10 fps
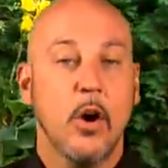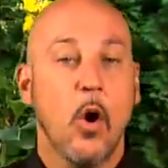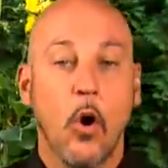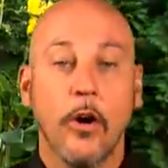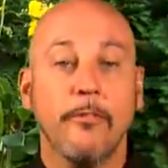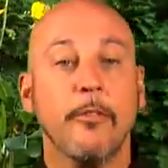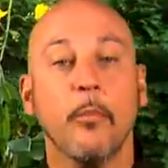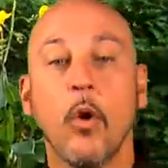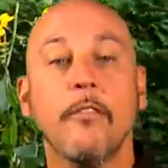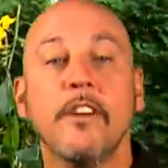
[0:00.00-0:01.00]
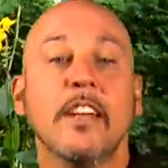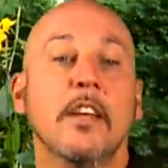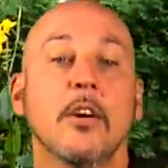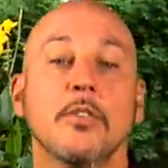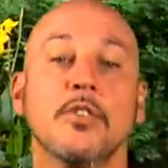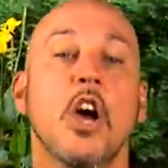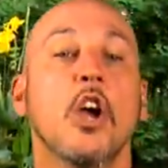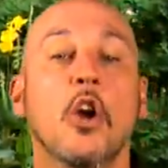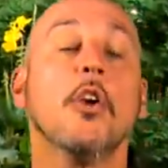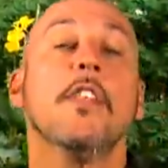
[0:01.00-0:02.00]
or for more videos,
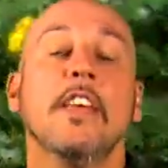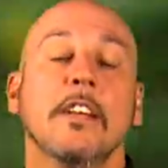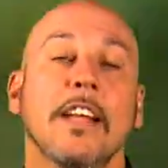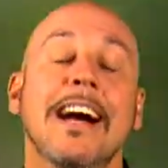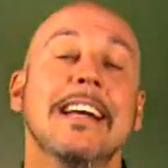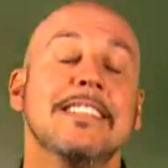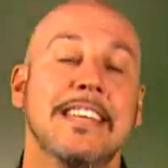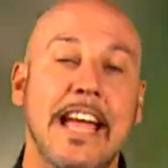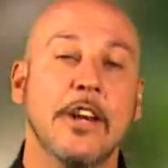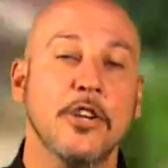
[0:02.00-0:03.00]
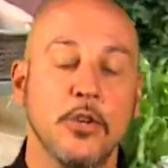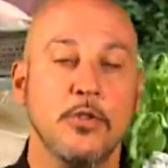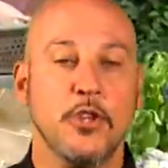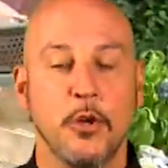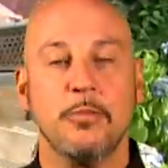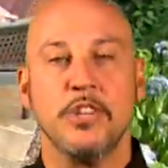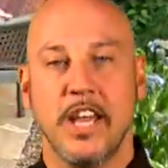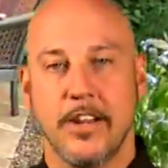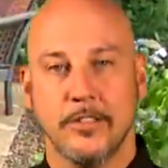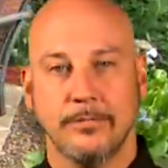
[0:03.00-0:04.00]
go to the Alliance Gator YouTube channel.